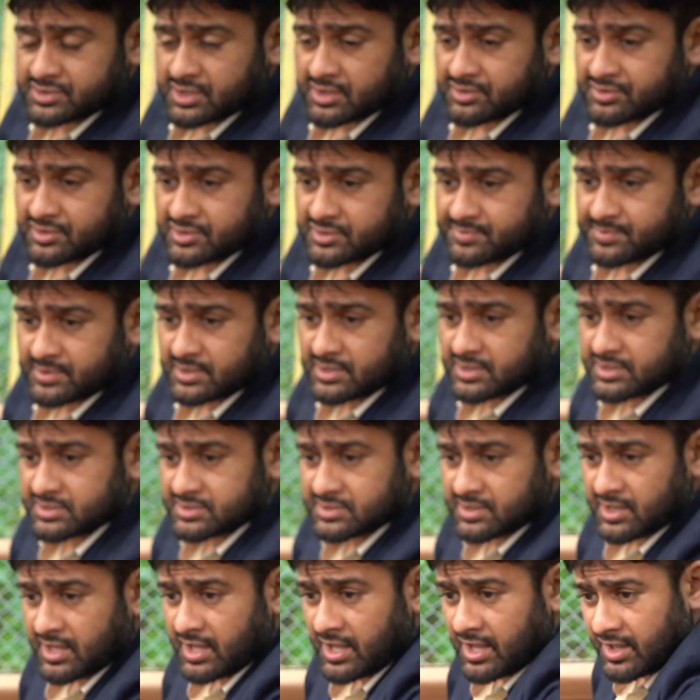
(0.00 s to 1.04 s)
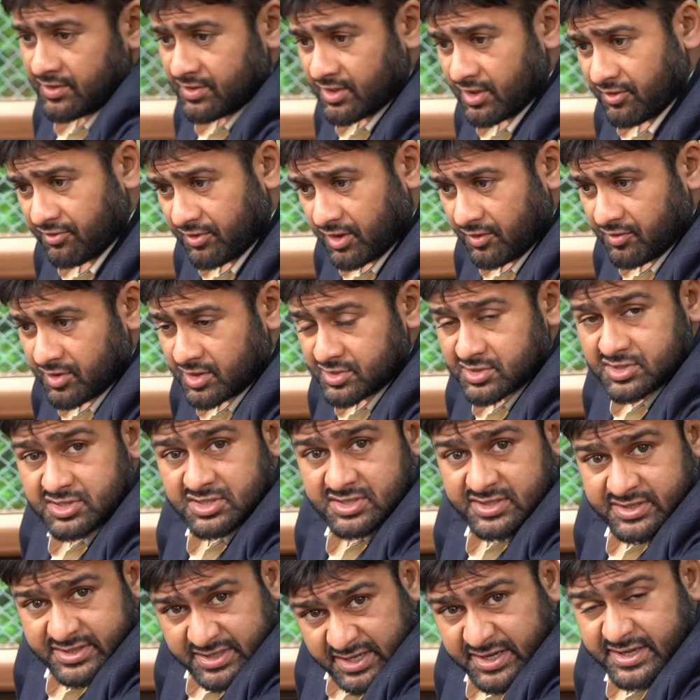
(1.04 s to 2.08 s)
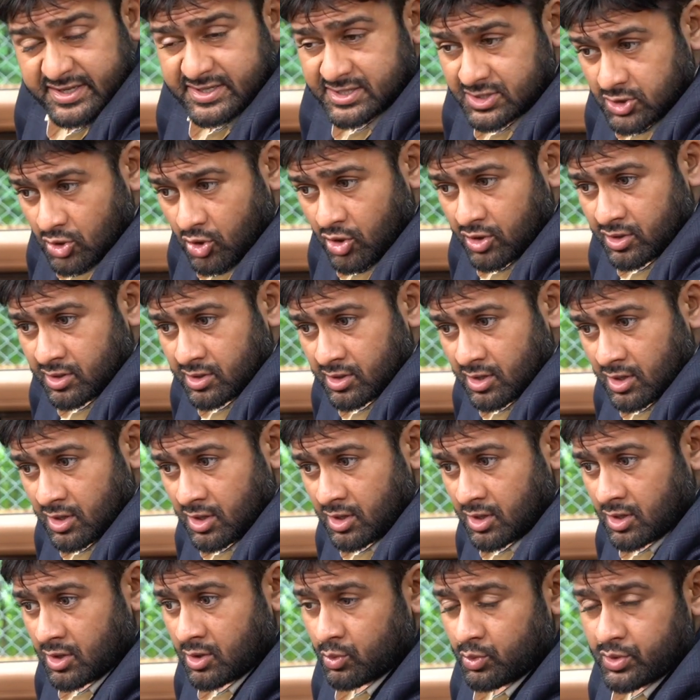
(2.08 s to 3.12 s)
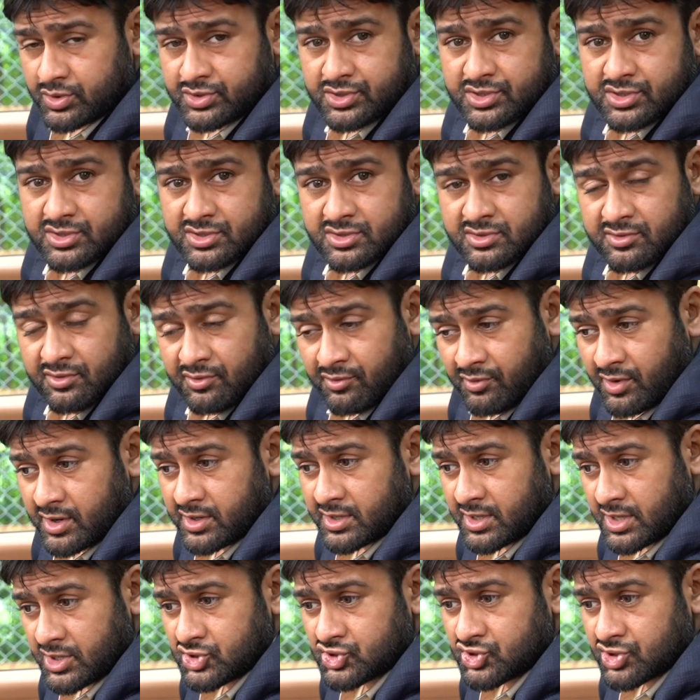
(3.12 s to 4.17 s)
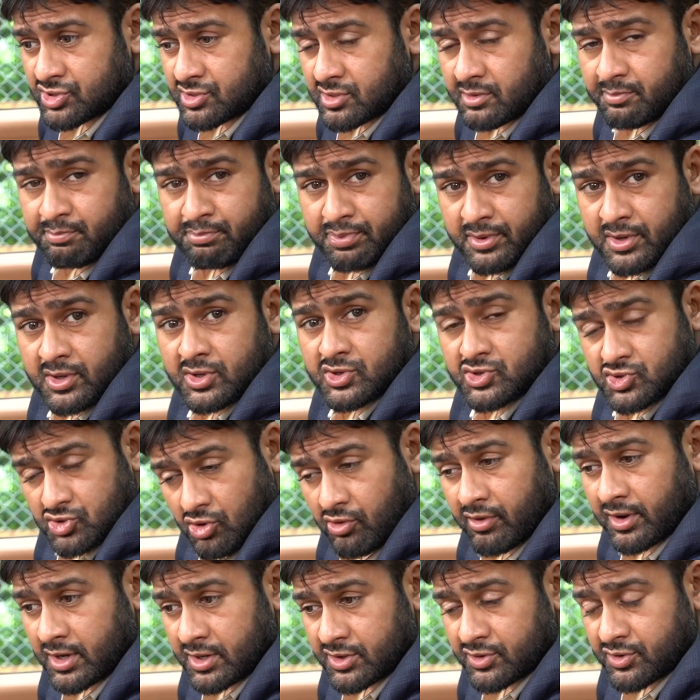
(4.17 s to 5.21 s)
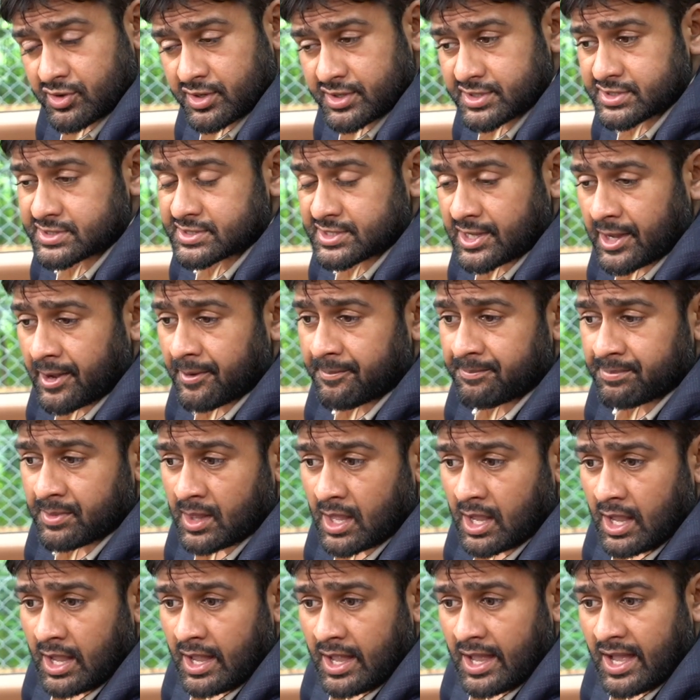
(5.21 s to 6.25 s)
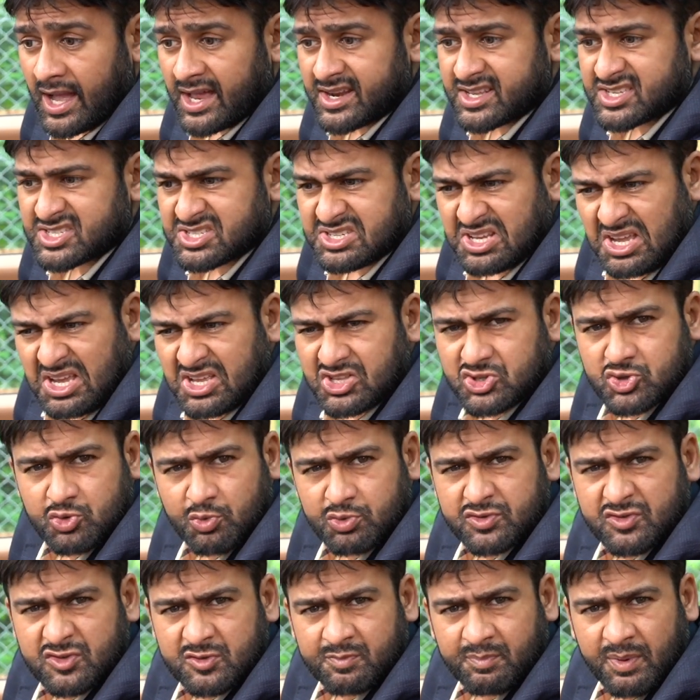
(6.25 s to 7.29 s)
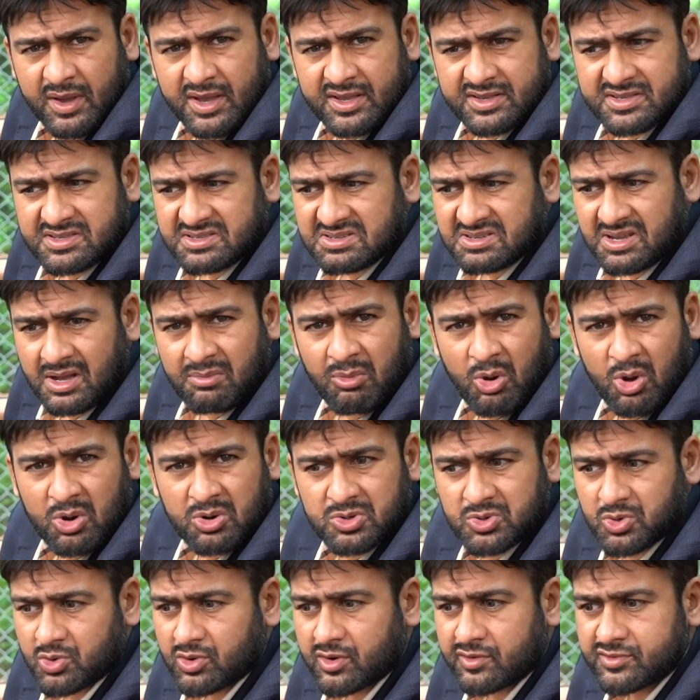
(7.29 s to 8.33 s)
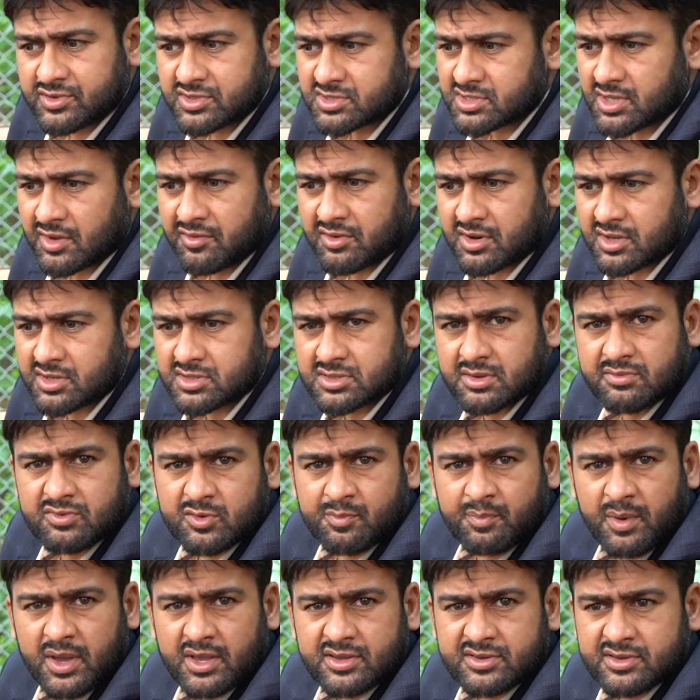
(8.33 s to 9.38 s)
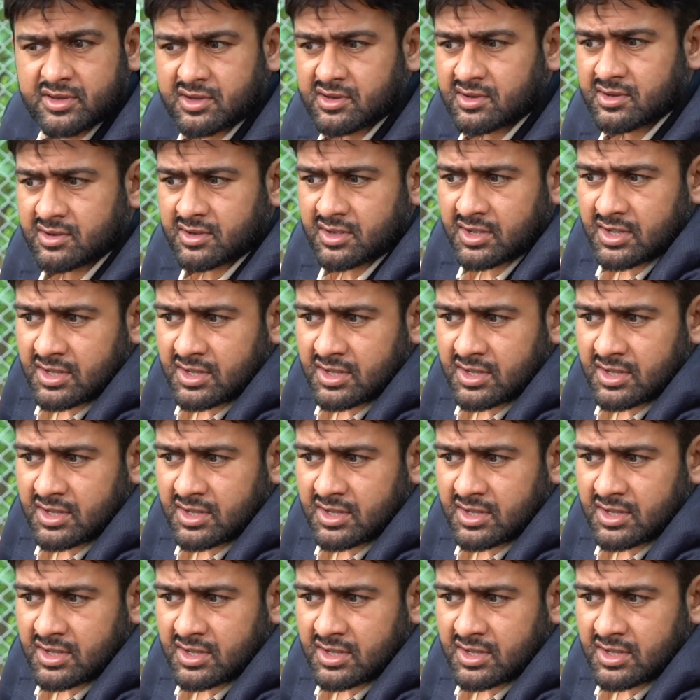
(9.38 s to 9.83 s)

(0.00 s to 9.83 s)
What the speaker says: done this, because they have given us a CD slot, which is very ancient and prehistoric in today's time, and it's taken so much of space. Come on, you could have just given us some space here.